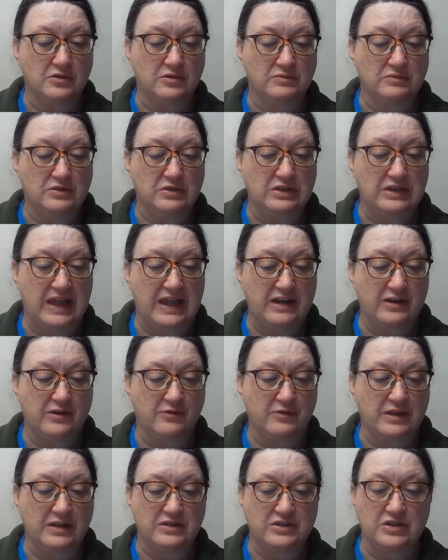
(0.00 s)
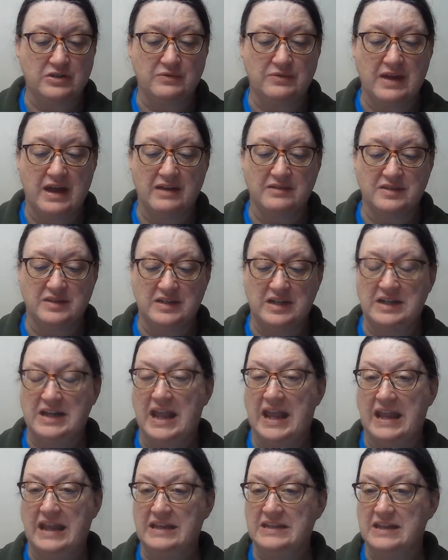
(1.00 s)
later than
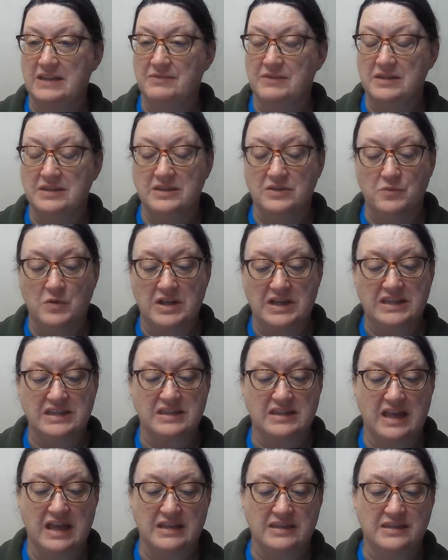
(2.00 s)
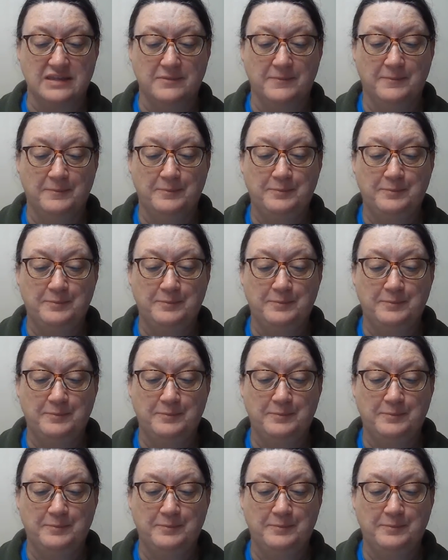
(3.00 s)
2008, and this is what it says.